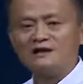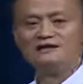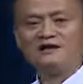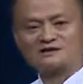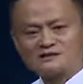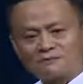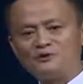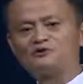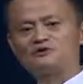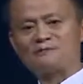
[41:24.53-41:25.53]
let's
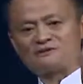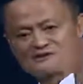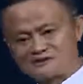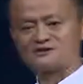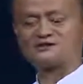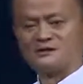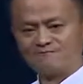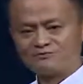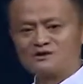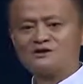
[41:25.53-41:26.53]
build up a
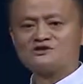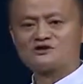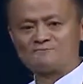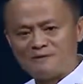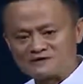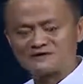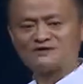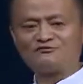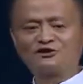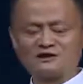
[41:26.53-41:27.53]
system
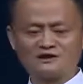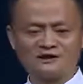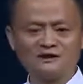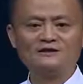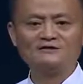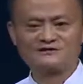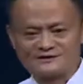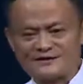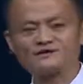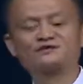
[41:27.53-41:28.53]
specifically
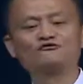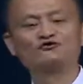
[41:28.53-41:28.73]
setting